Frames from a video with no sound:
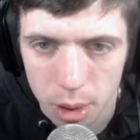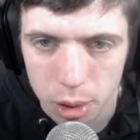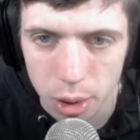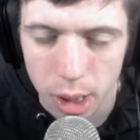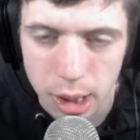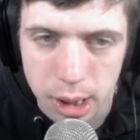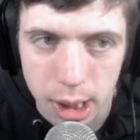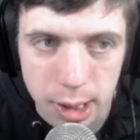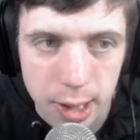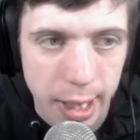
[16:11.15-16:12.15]
Now this is
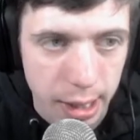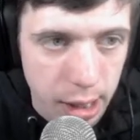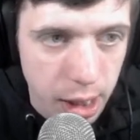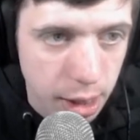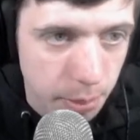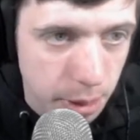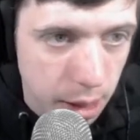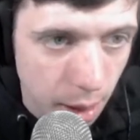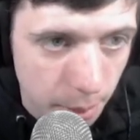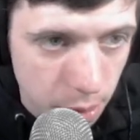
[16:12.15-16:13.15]
a
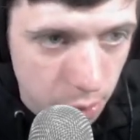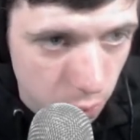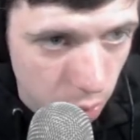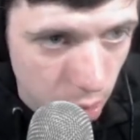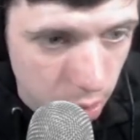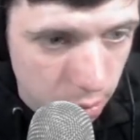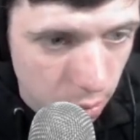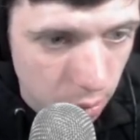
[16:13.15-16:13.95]
1080p image, so it is,